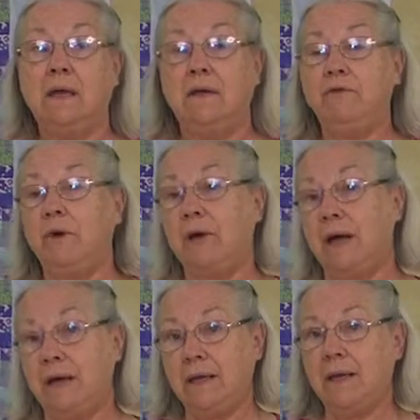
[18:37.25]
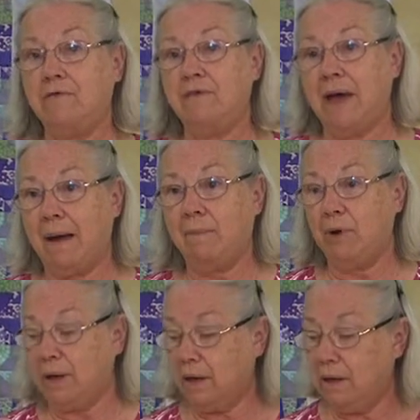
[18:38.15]
If you're cutting a
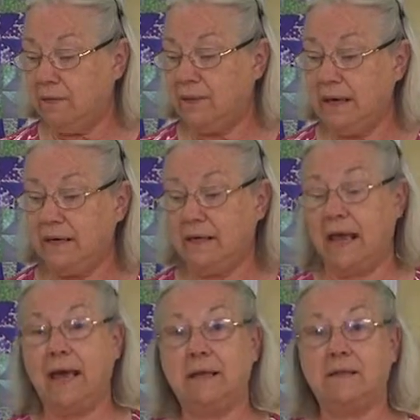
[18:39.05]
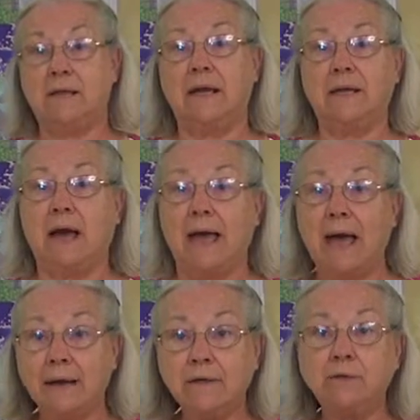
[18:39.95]
fabric that it has a
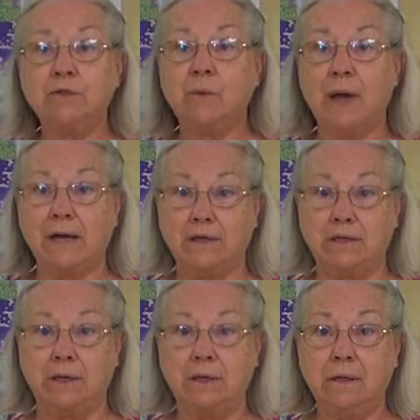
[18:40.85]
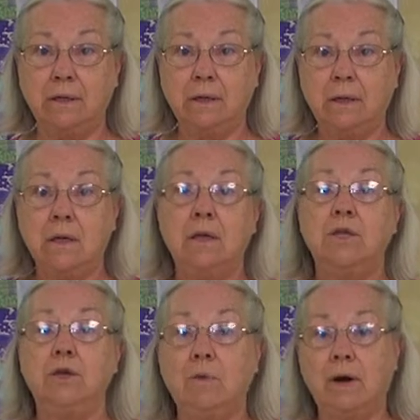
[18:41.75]
diagonal direction,
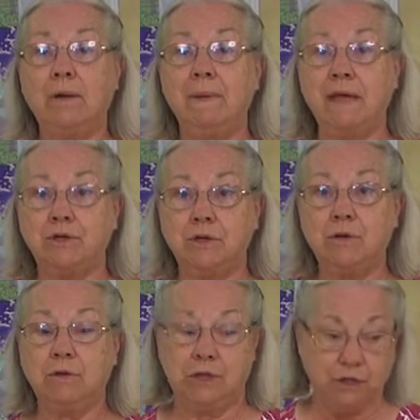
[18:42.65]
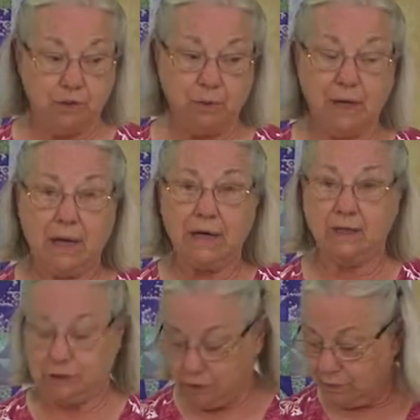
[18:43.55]
you want to make sure that you cut
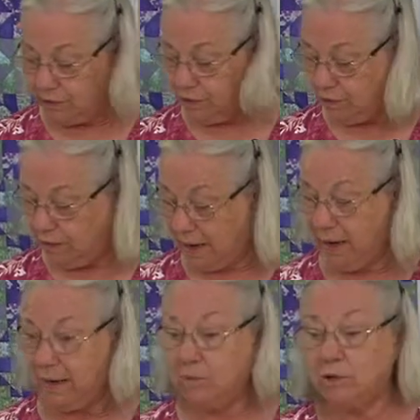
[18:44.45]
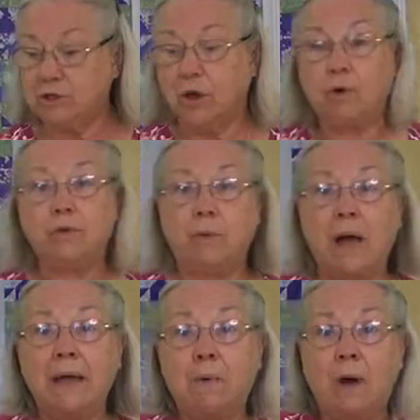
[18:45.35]
it so that your animals go the
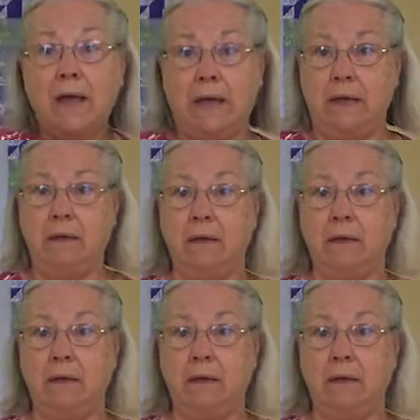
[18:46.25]
right way.